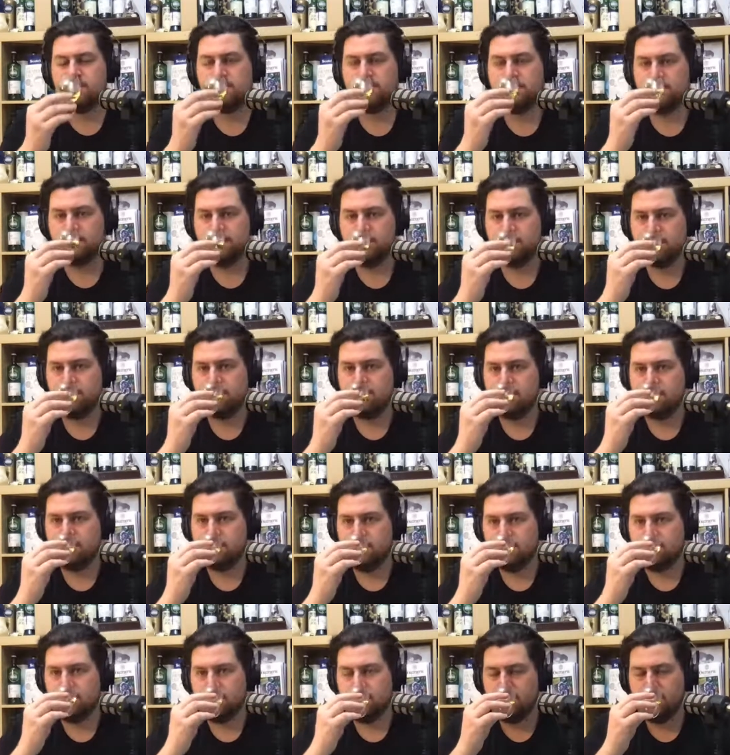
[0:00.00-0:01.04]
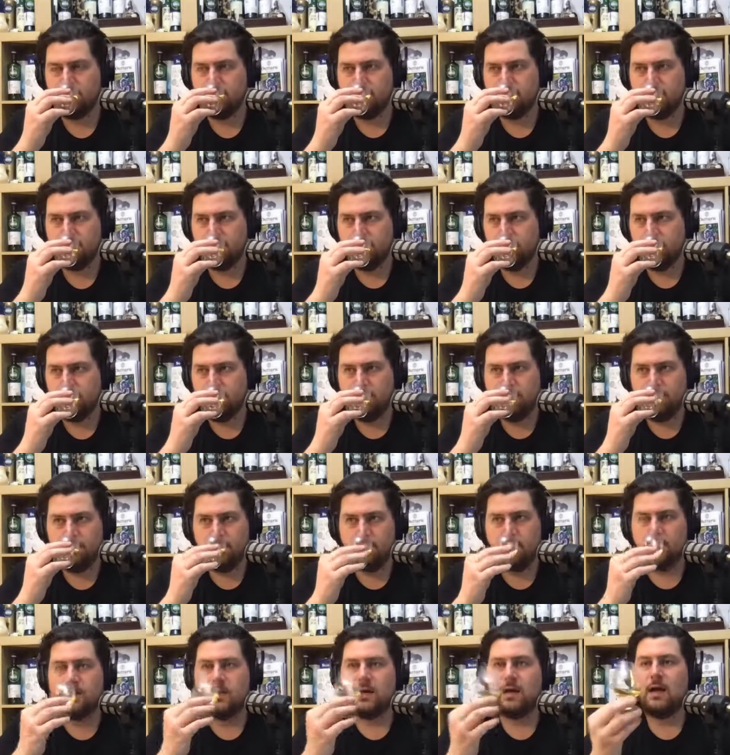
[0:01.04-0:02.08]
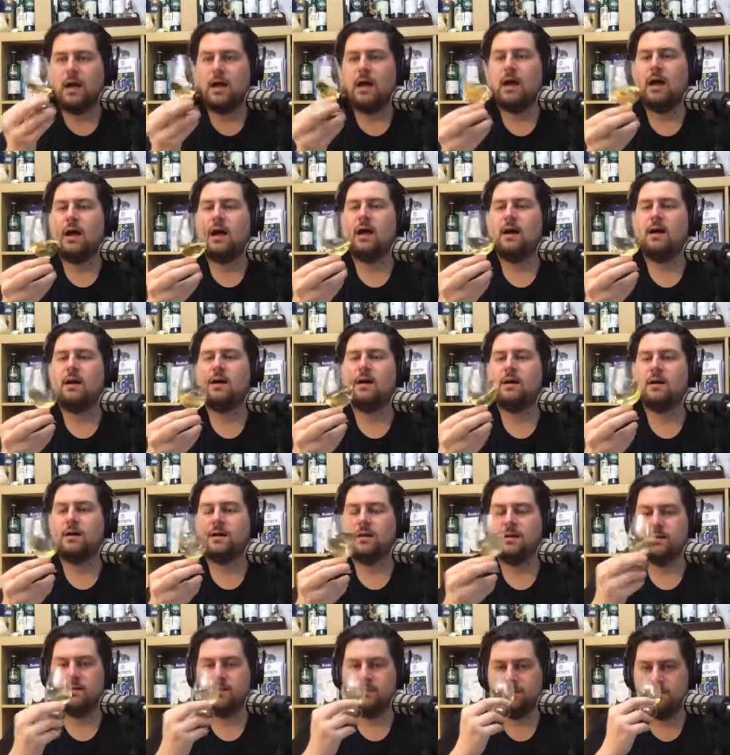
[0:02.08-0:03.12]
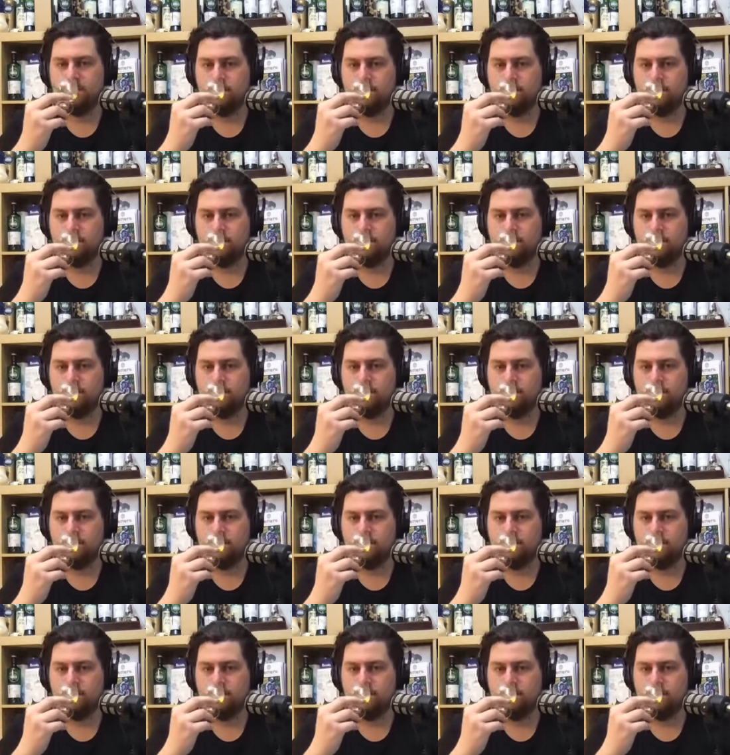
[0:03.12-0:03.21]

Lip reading: (no one is talking)